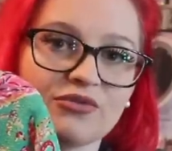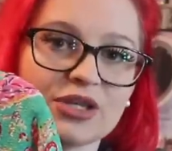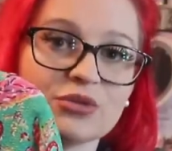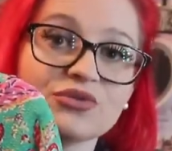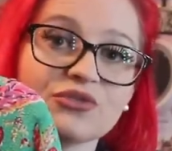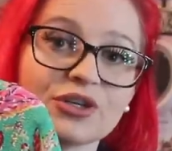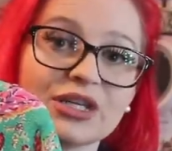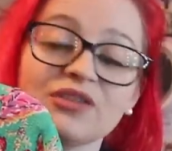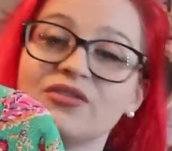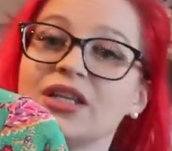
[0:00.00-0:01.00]
heels for an
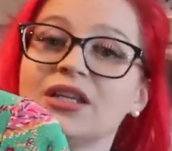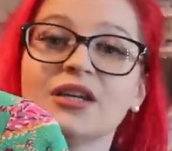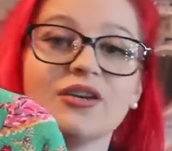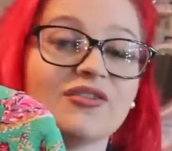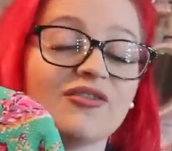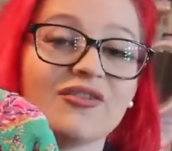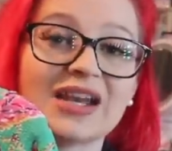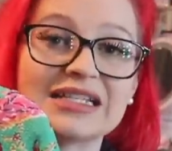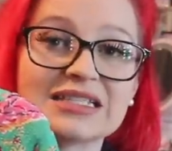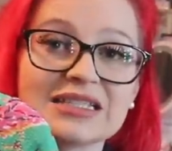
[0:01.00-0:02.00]
evening,
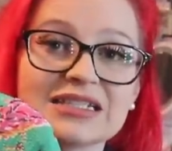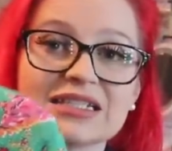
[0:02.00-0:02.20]
flats in the